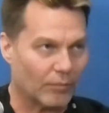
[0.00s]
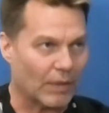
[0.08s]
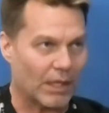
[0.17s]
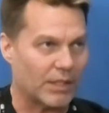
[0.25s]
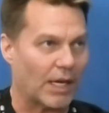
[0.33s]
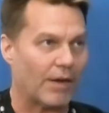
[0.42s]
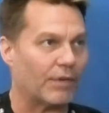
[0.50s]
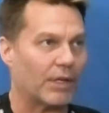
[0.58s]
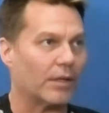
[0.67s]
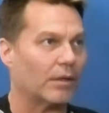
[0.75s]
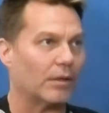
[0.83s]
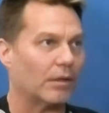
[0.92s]
he's
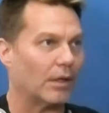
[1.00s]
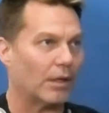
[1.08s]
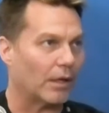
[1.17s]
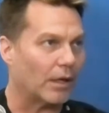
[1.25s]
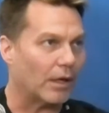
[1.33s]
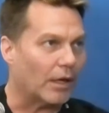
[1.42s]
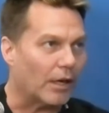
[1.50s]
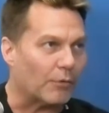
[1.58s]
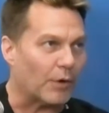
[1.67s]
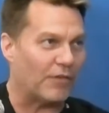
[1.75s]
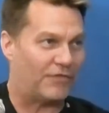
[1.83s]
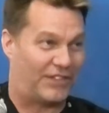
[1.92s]
having a
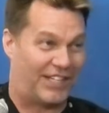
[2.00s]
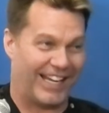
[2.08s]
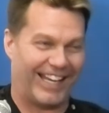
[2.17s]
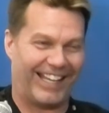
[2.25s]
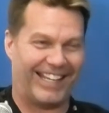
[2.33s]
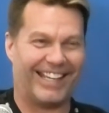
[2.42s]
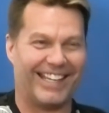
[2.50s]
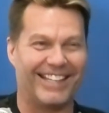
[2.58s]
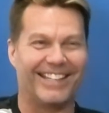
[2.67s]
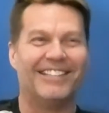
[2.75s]
rough day.